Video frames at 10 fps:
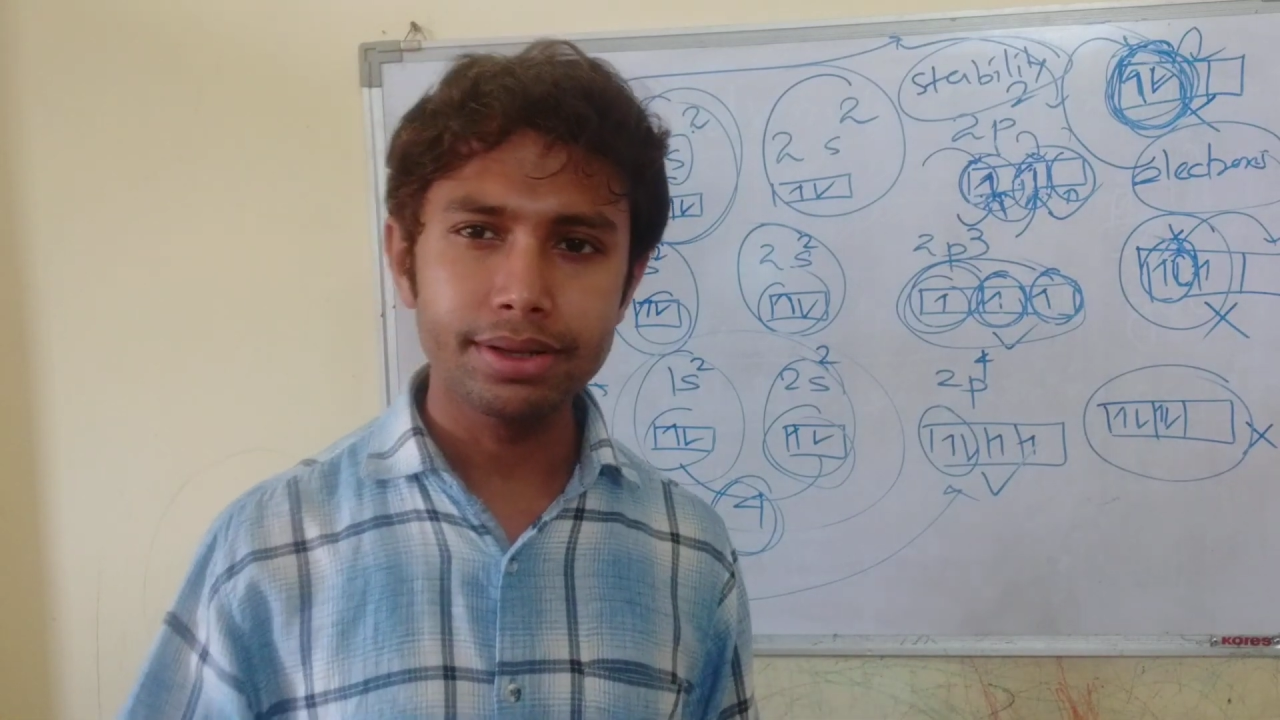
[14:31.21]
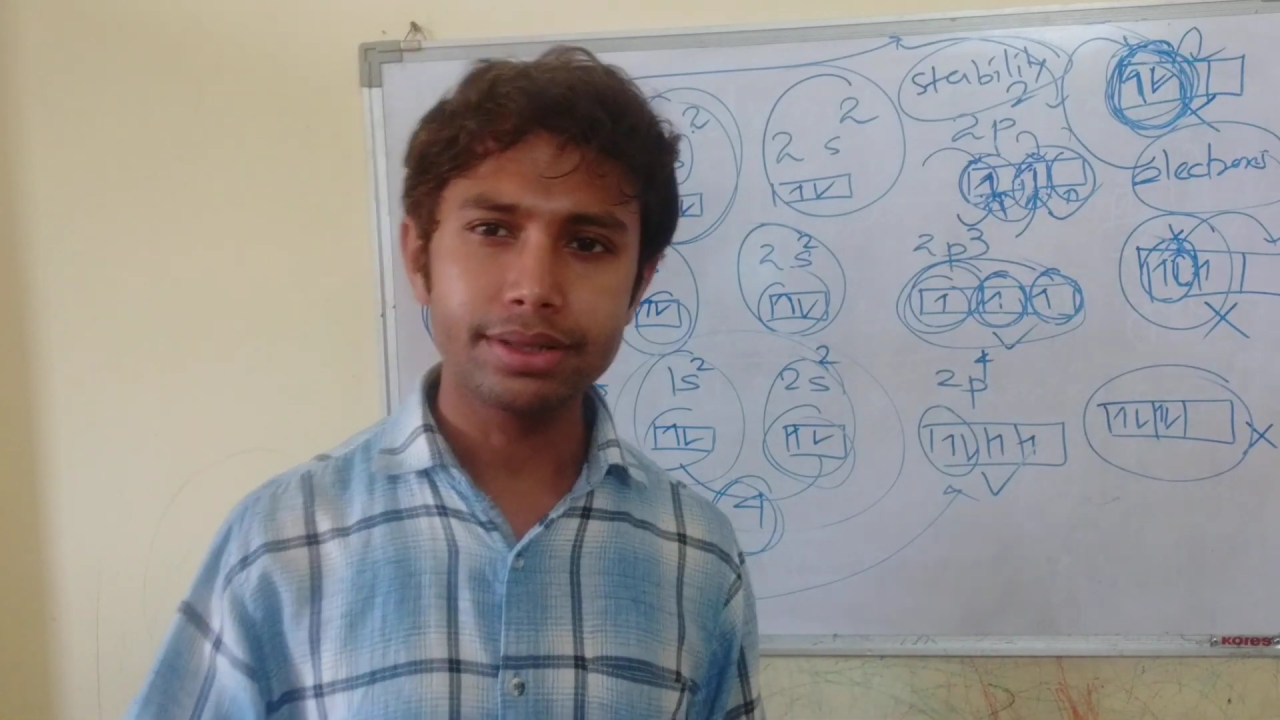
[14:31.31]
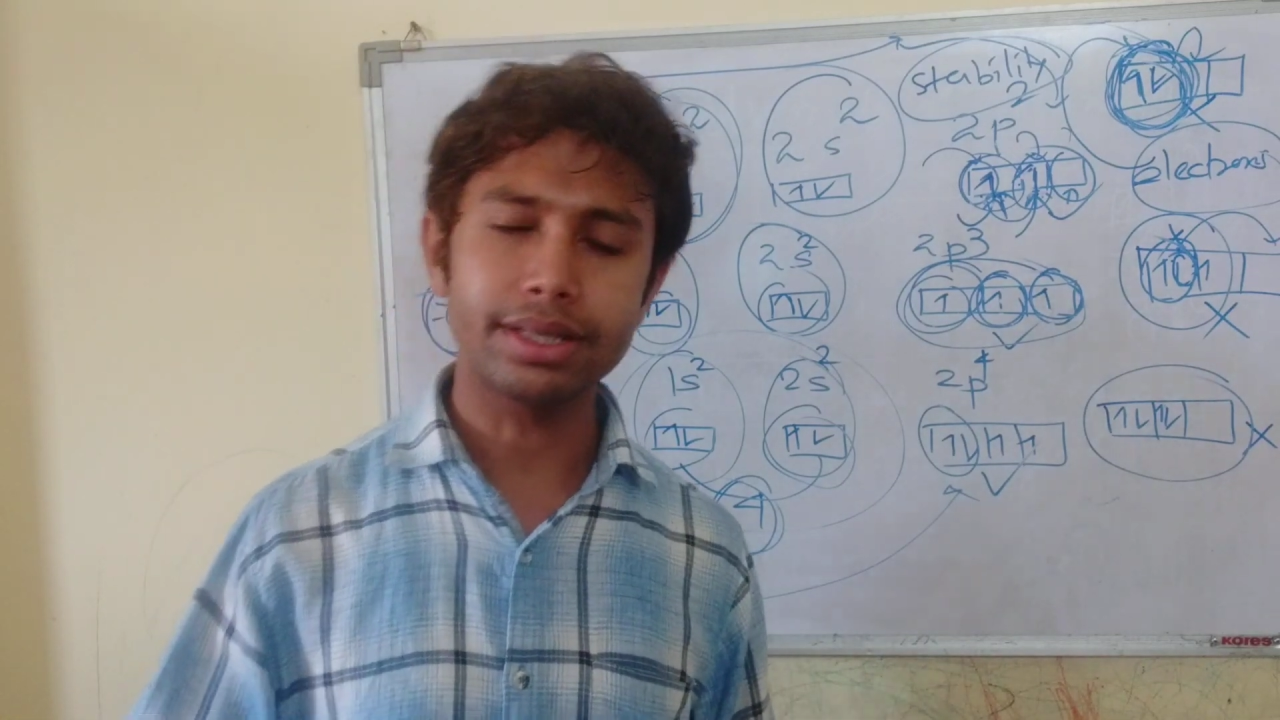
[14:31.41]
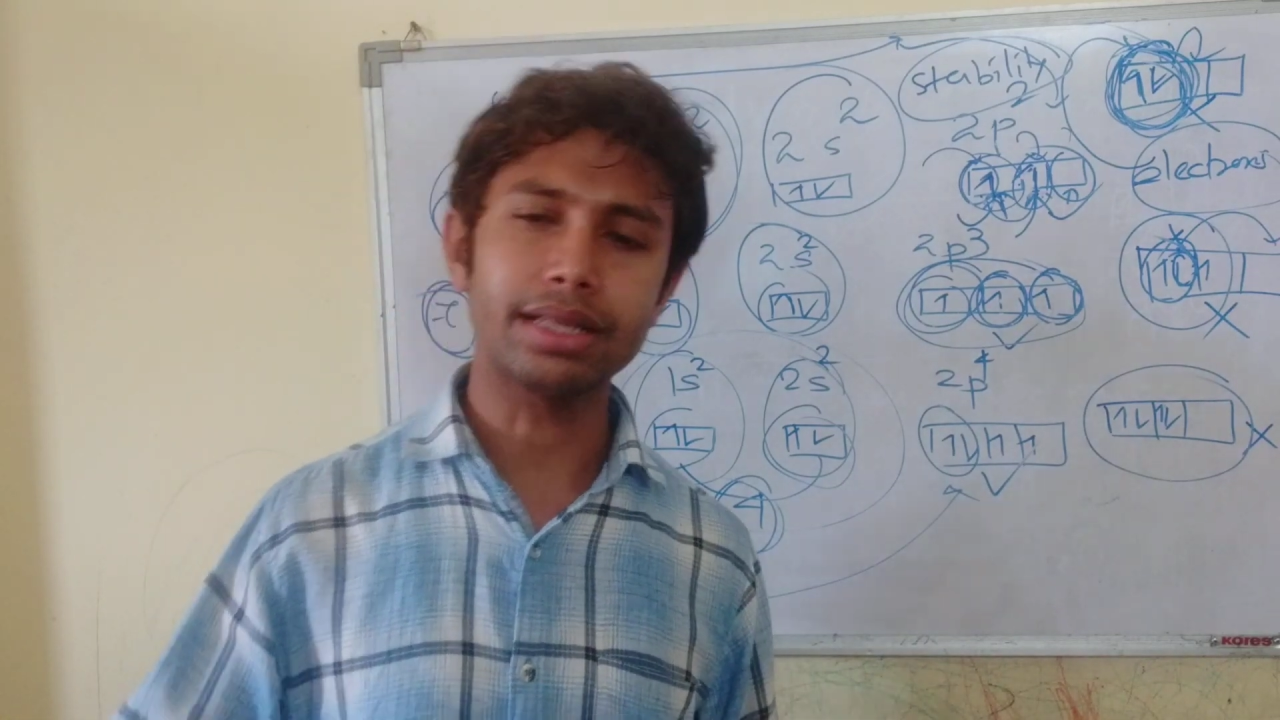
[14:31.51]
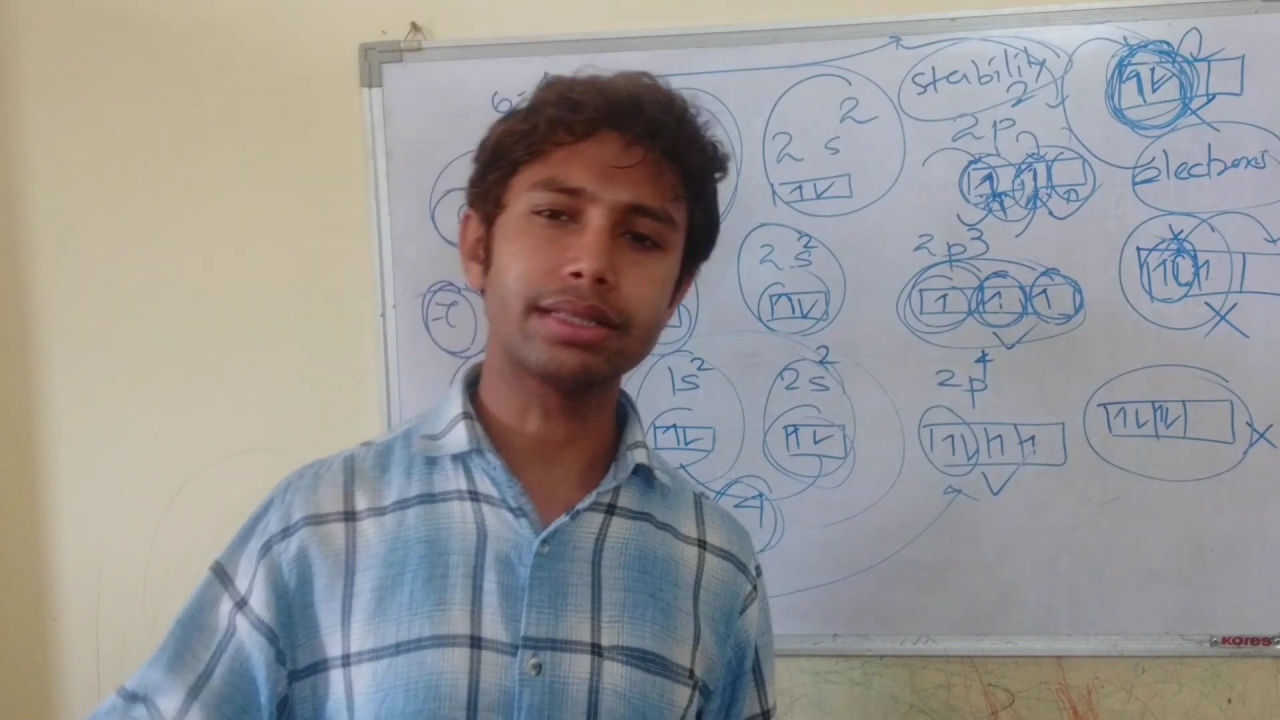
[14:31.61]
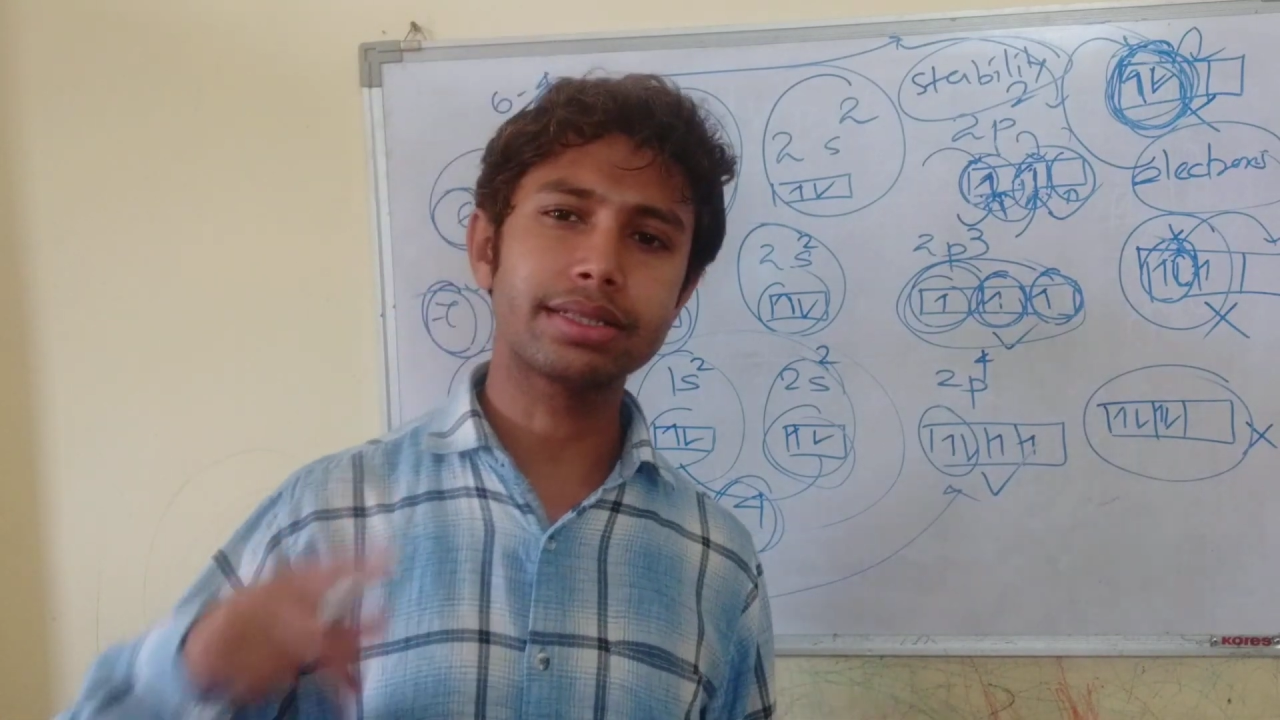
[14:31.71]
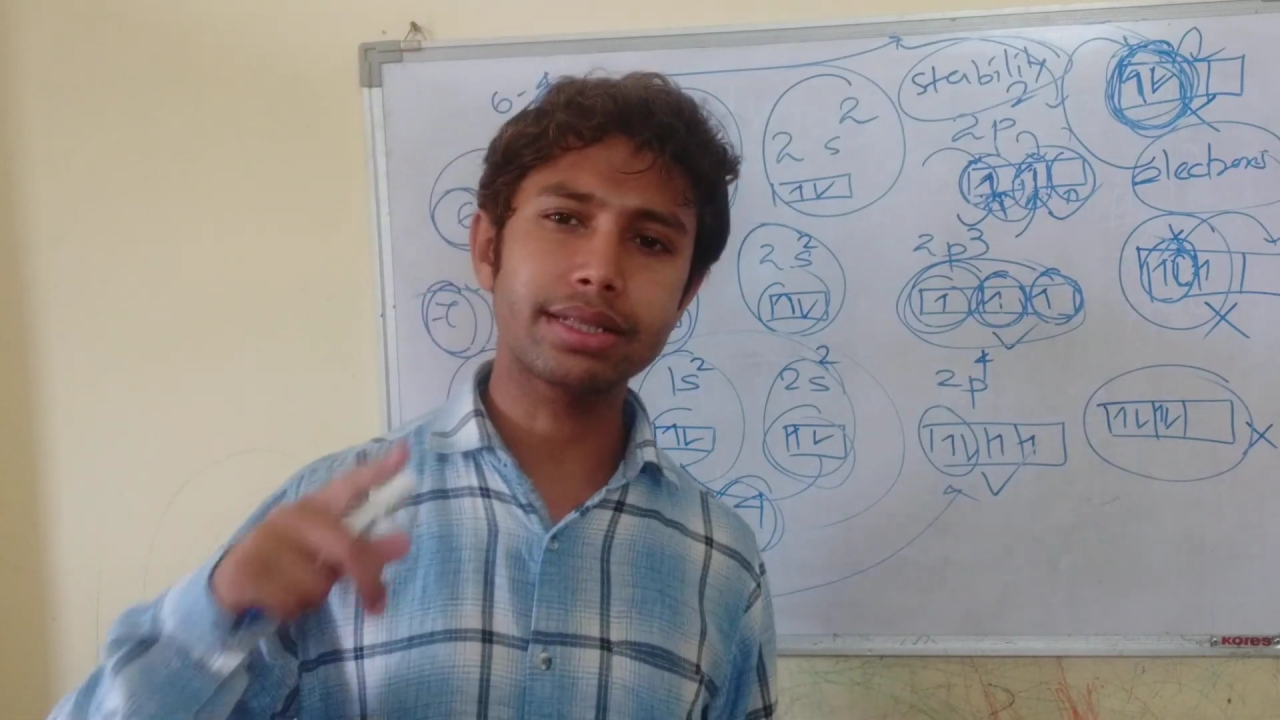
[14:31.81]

then